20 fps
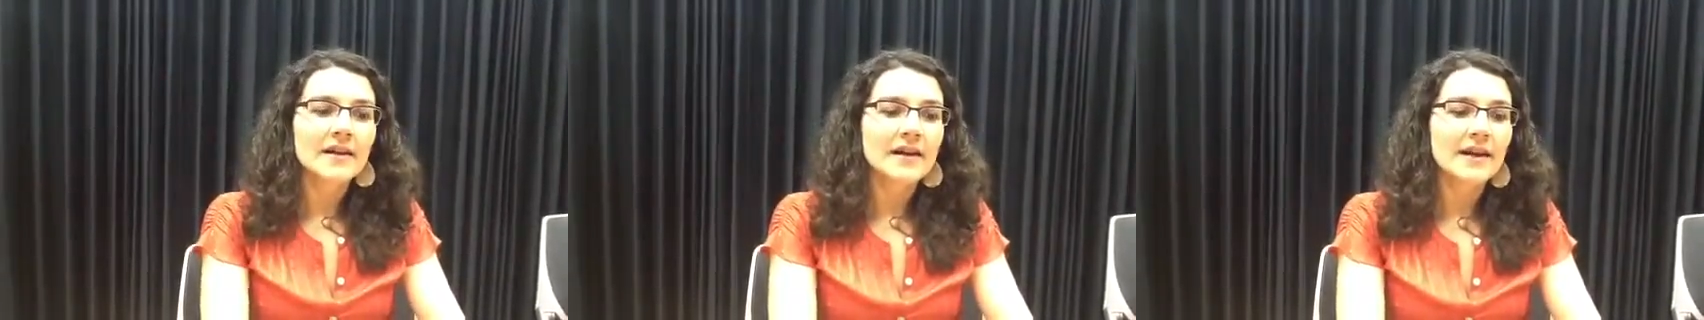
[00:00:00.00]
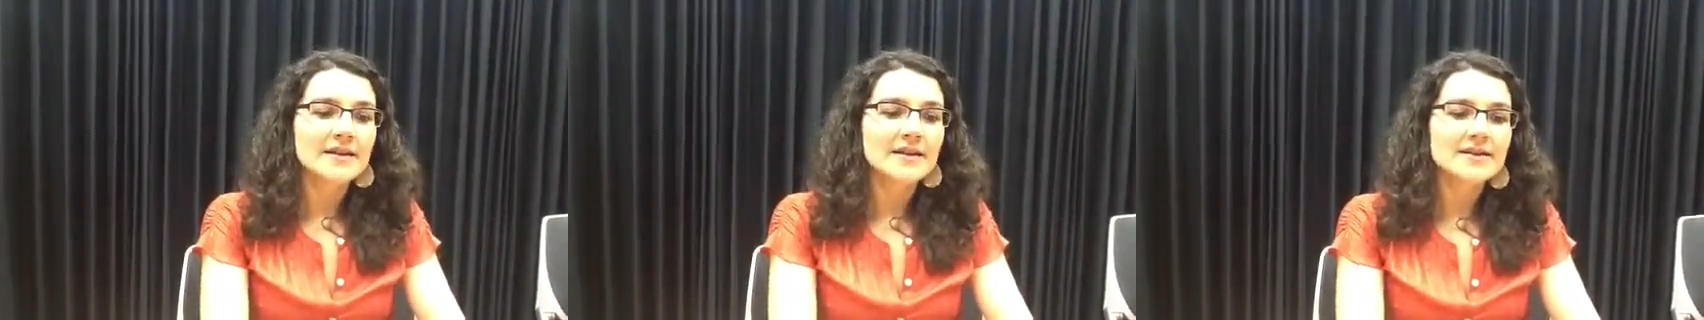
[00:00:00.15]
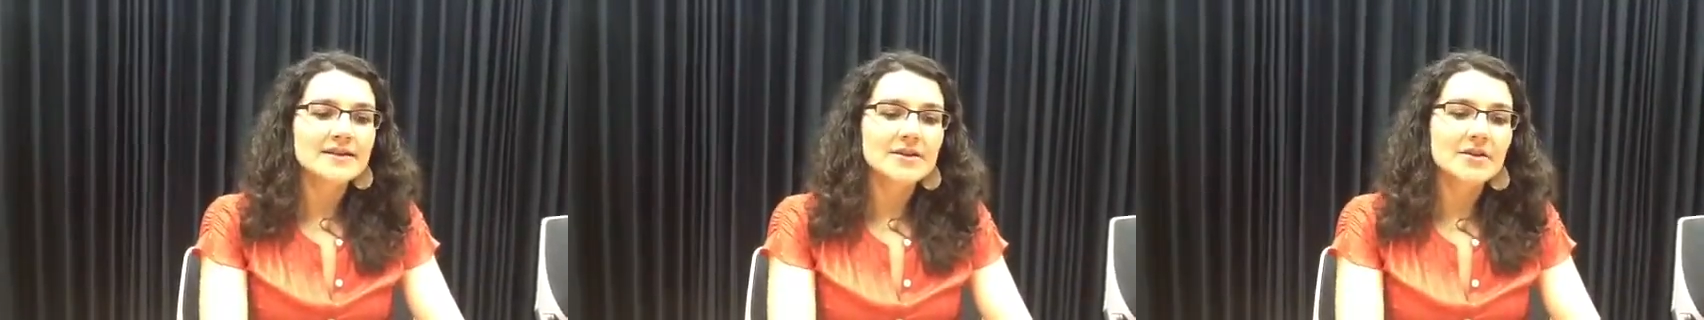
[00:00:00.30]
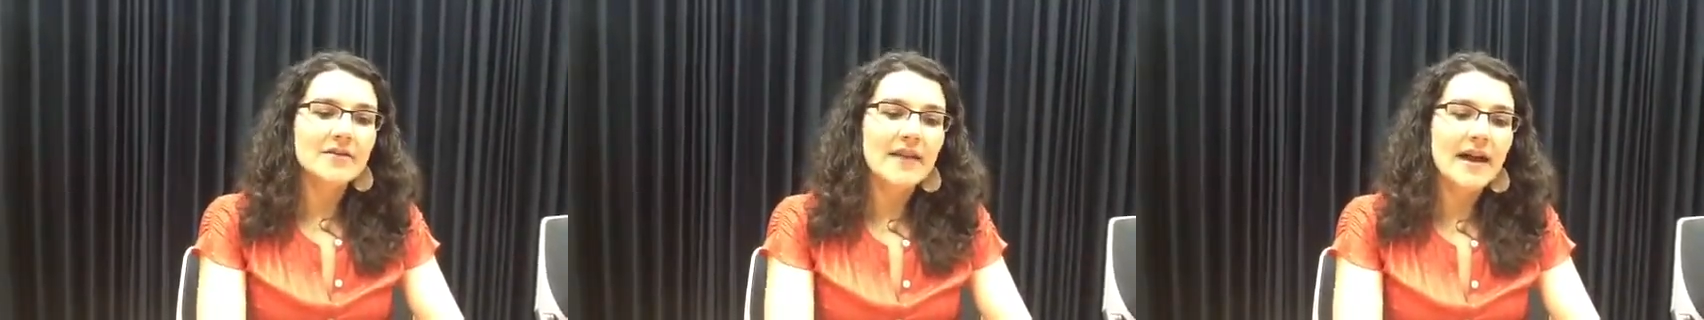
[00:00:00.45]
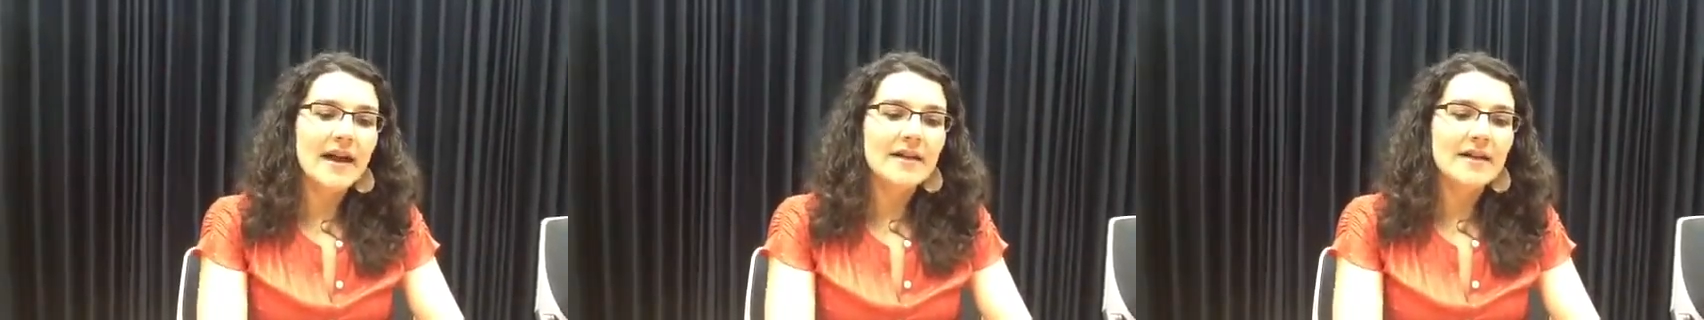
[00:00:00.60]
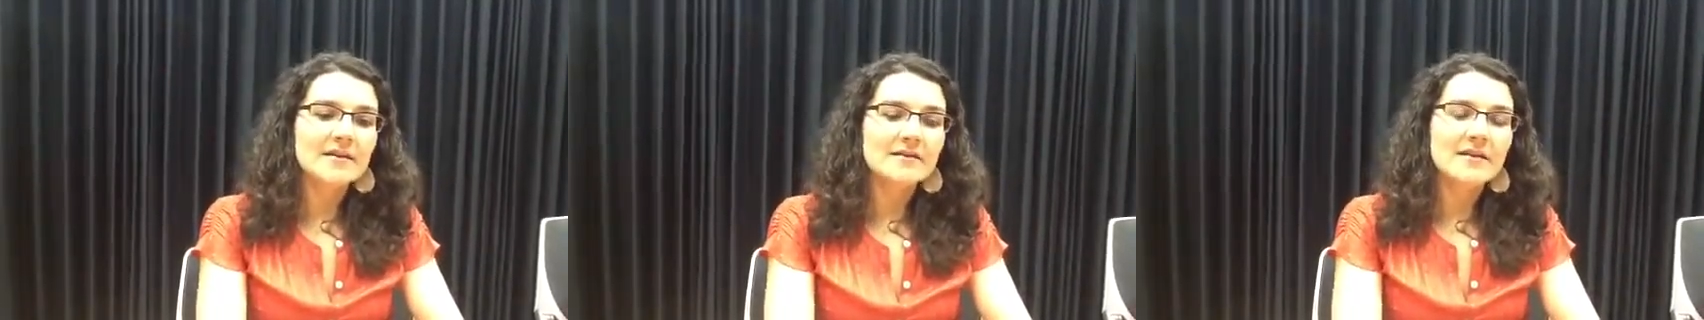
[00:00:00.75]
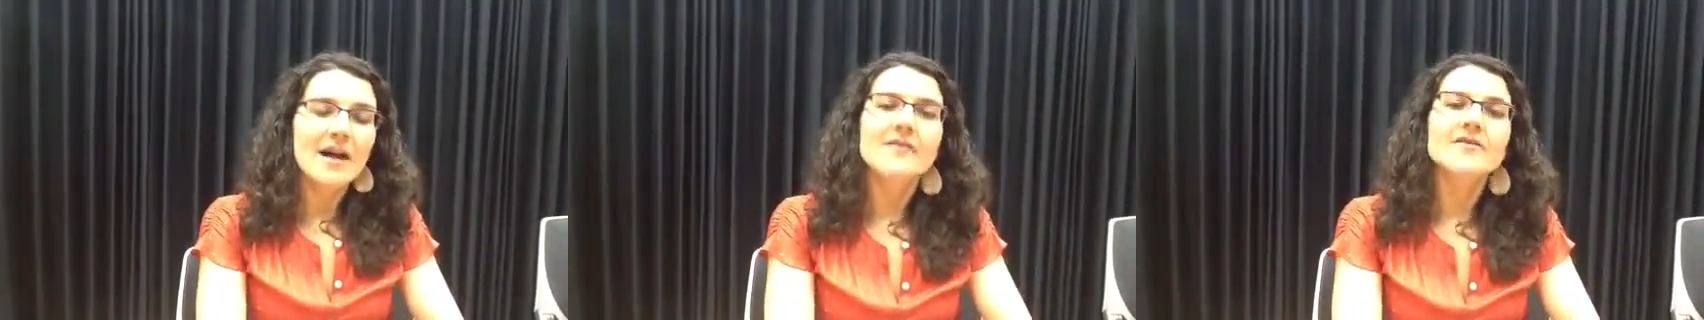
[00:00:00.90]
And so
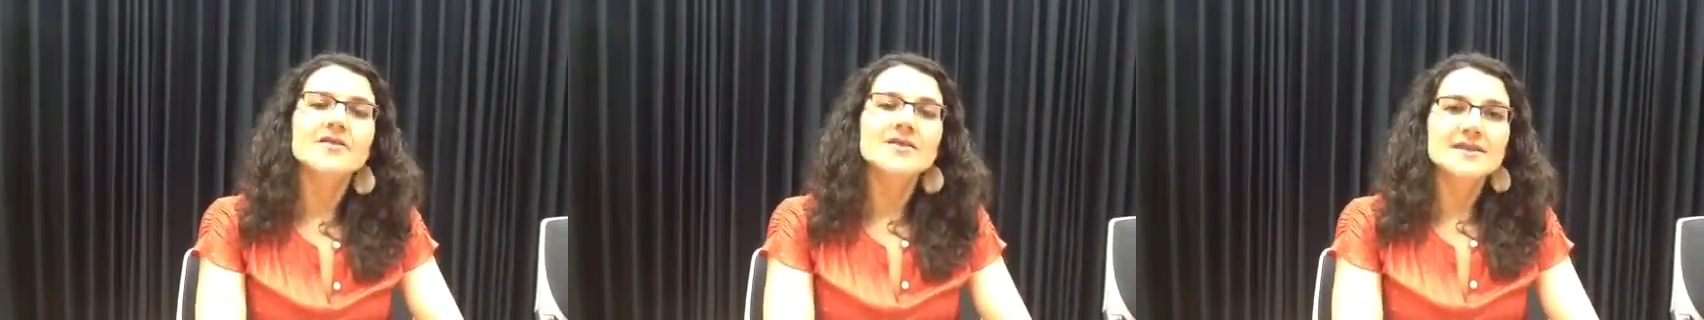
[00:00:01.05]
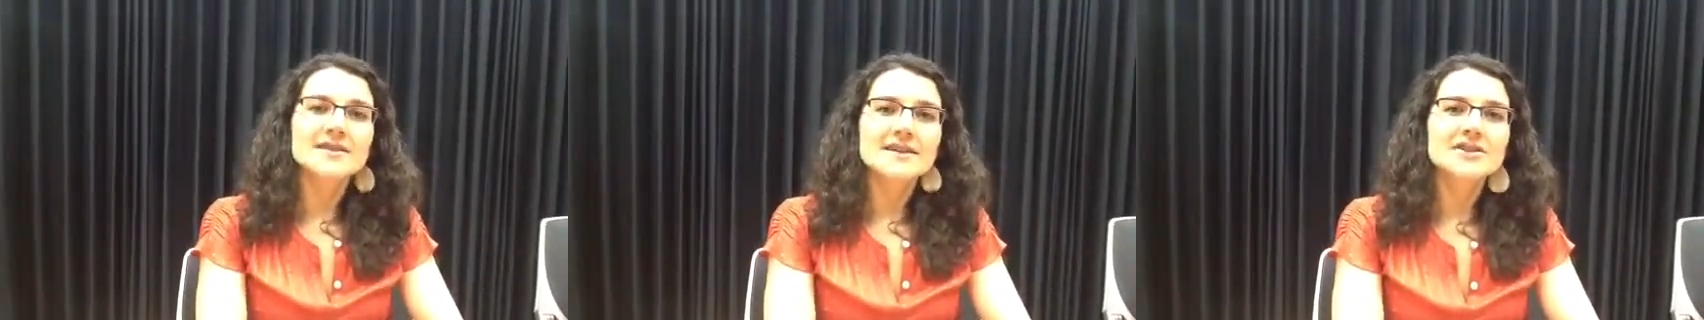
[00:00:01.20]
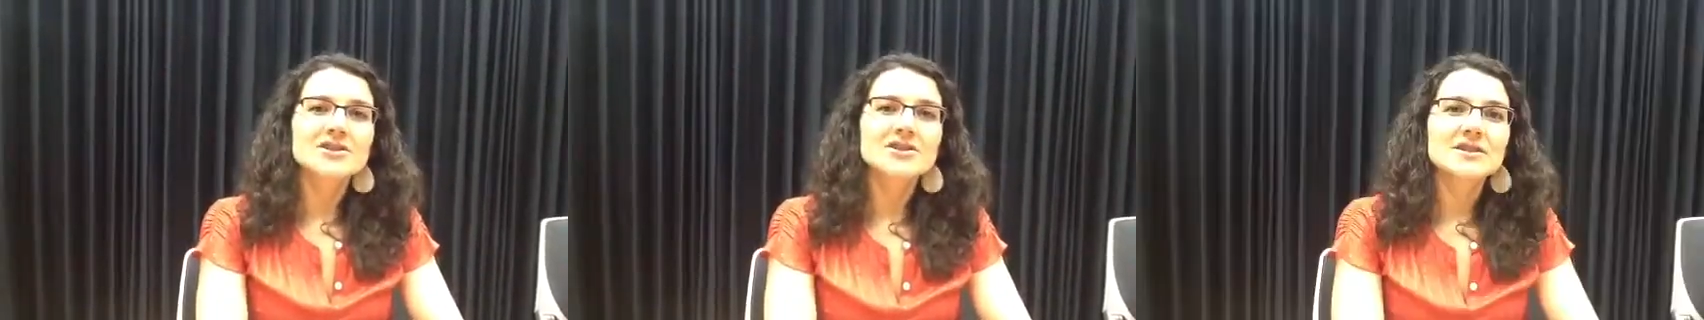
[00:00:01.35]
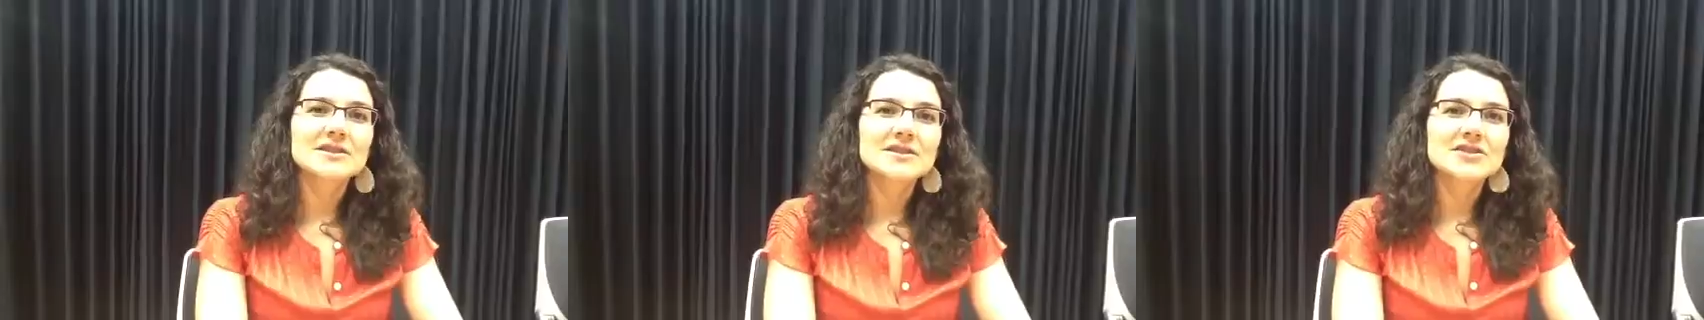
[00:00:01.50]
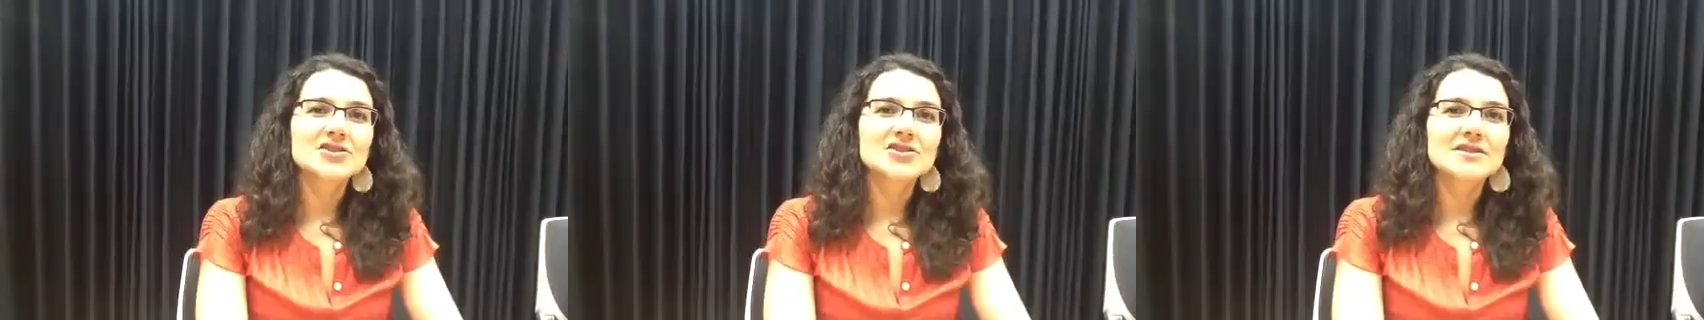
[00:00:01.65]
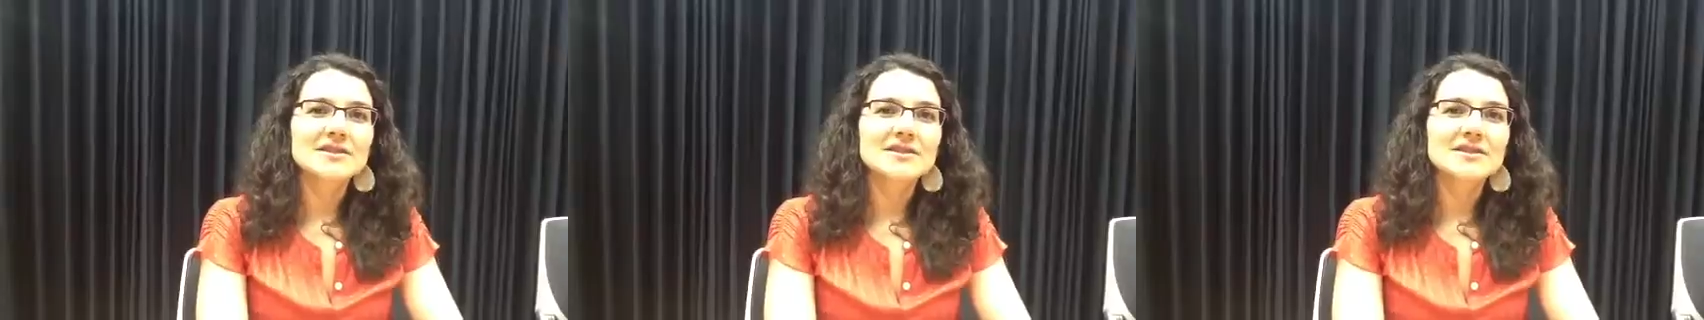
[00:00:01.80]
that conversation is